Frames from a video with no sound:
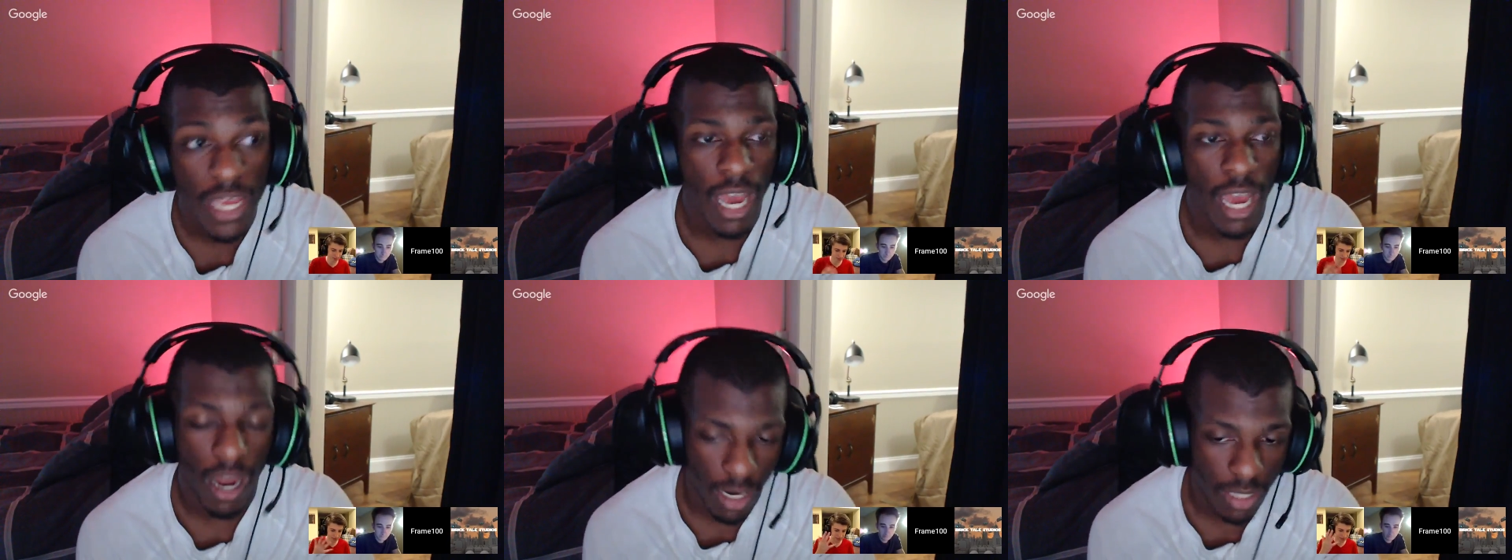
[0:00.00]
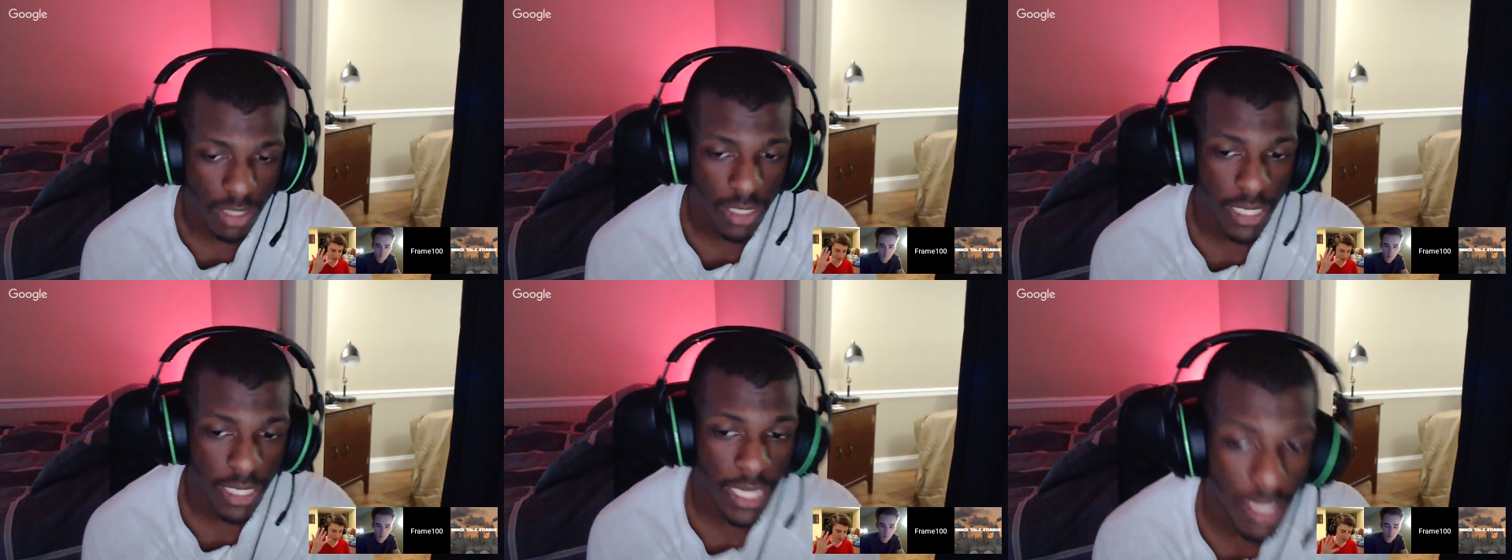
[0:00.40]

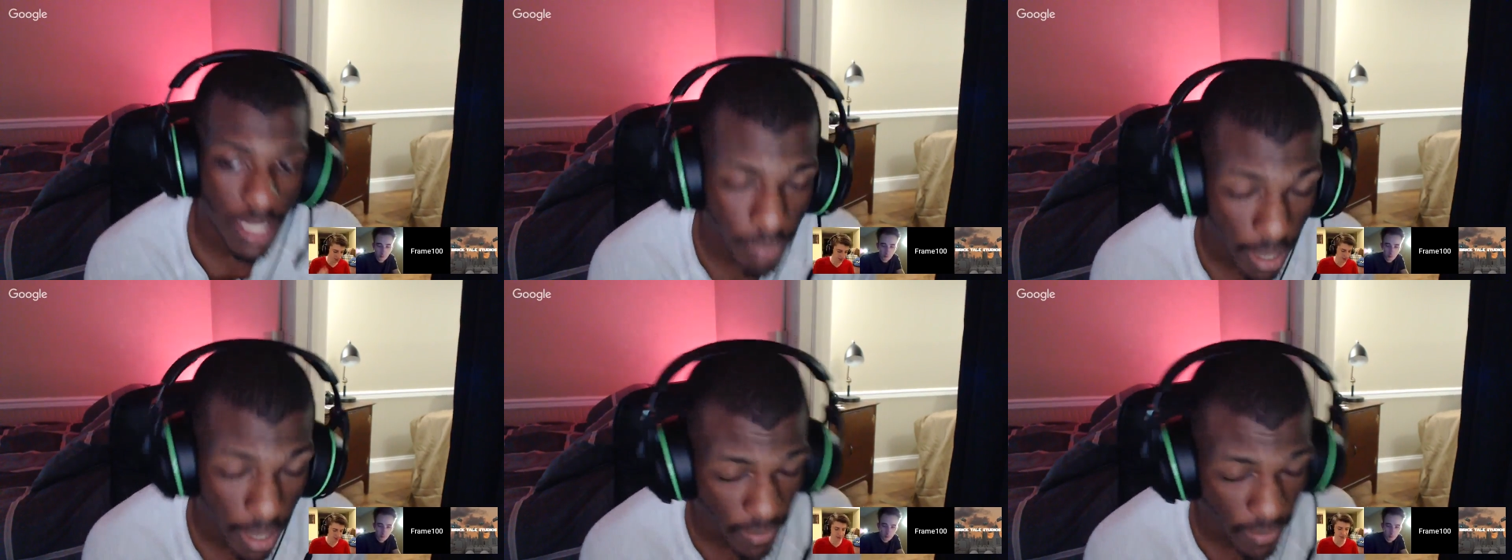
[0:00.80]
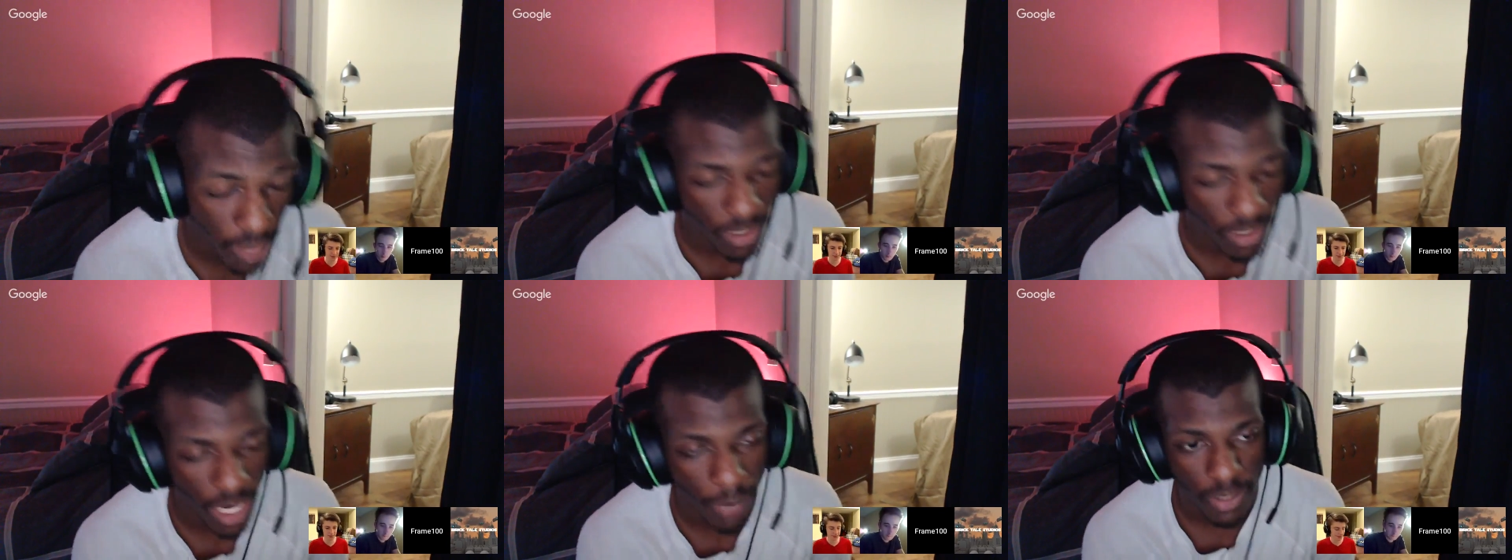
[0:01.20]
Honestly, is my
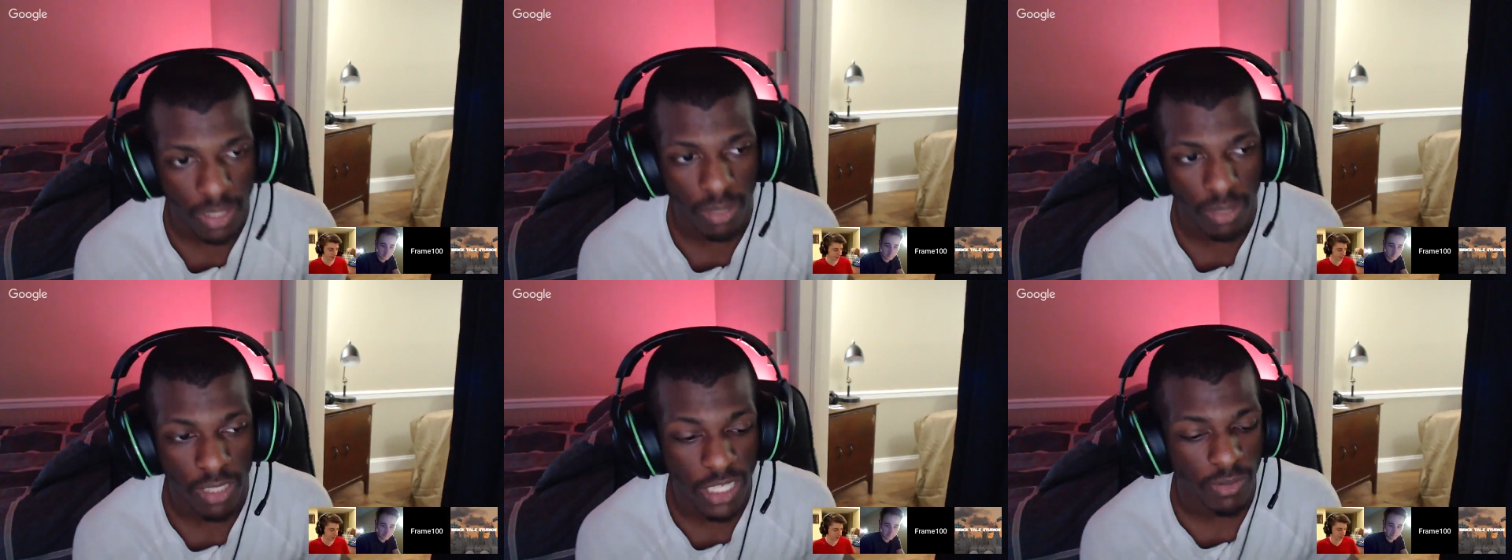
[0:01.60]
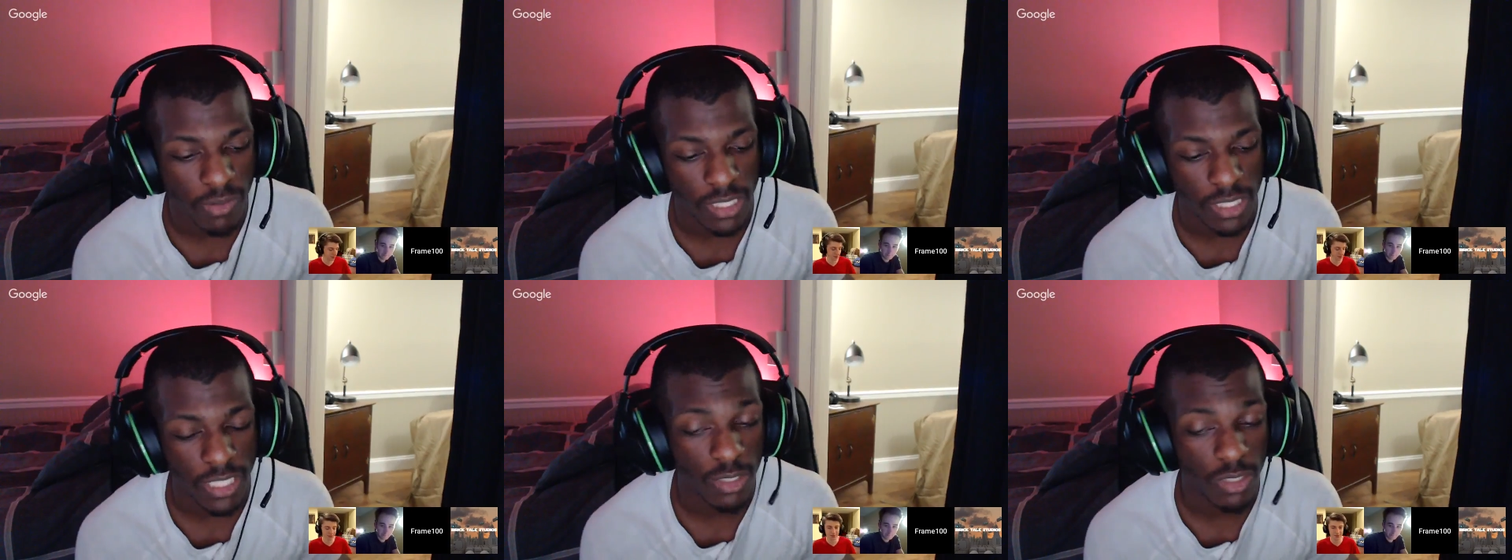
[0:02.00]
favorite episode he's
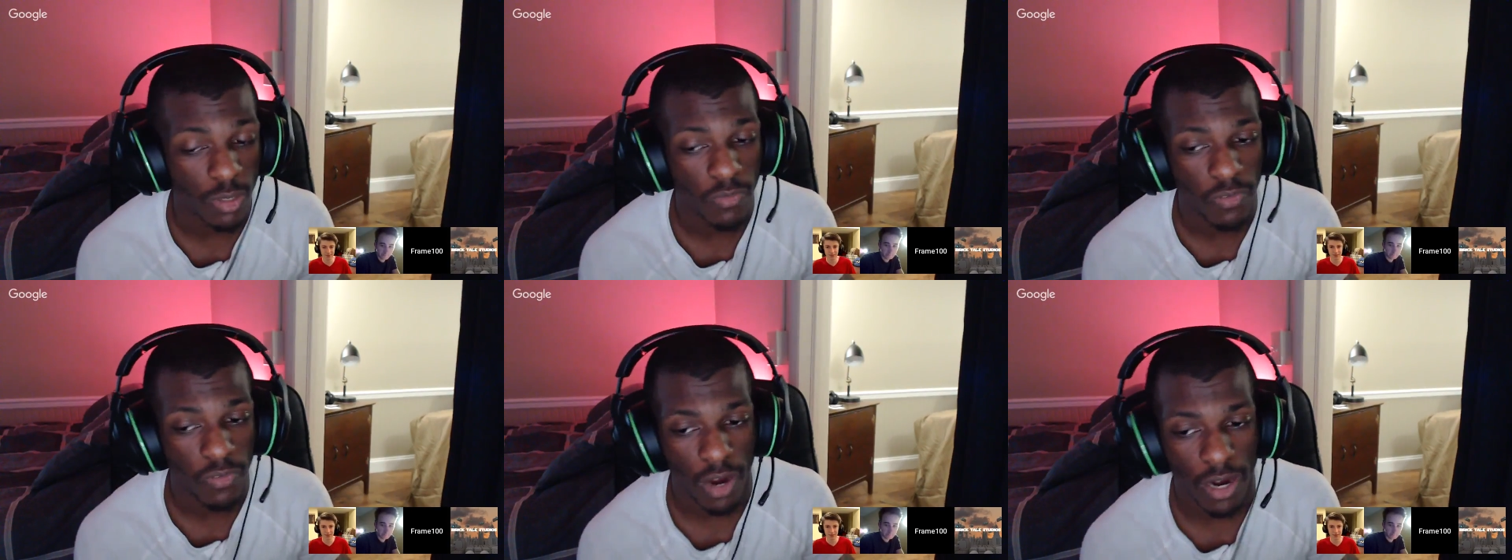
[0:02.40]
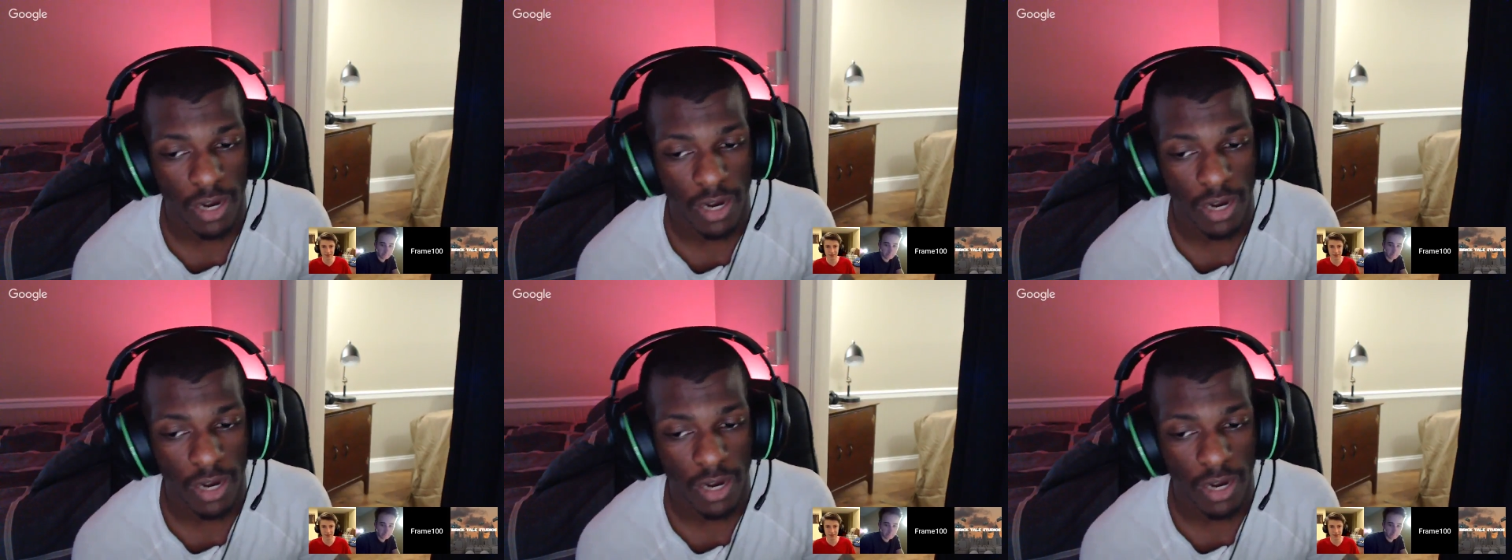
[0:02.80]
released so far.